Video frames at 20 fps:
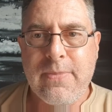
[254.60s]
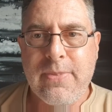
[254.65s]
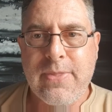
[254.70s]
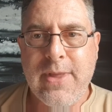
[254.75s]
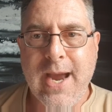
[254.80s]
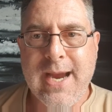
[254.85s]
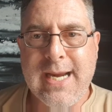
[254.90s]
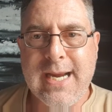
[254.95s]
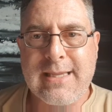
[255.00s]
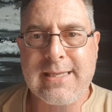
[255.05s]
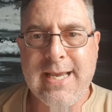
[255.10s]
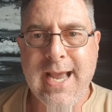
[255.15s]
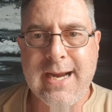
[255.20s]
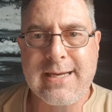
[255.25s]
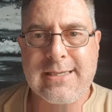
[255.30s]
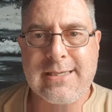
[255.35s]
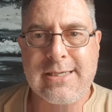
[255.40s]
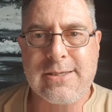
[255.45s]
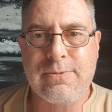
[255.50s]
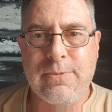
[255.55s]
they get
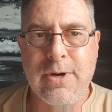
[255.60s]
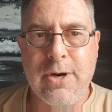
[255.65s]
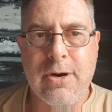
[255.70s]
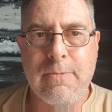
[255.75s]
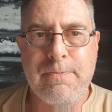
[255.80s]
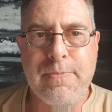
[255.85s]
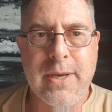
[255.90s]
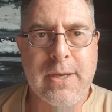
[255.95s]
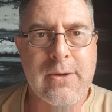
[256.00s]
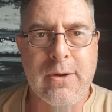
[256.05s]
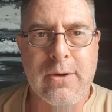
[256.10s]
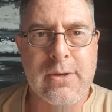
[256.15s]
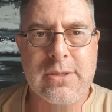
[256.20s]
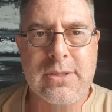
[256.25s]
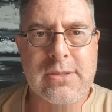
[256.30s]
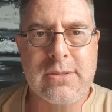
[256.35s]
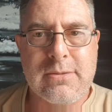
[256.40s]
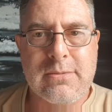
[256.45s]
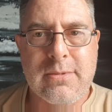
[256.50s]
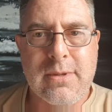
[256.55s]
taxed as well
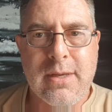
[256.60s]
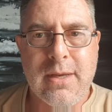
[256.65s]
because